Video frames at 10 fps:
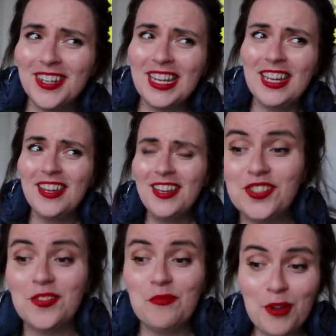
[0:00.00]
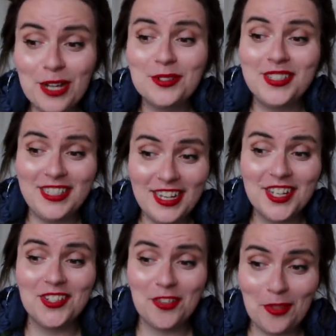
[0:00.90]
like some real
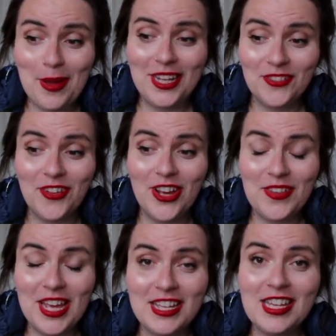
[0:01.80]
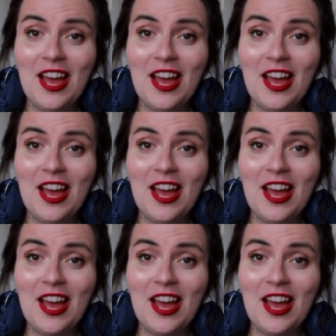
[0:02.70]
stinkers from the past 5 years,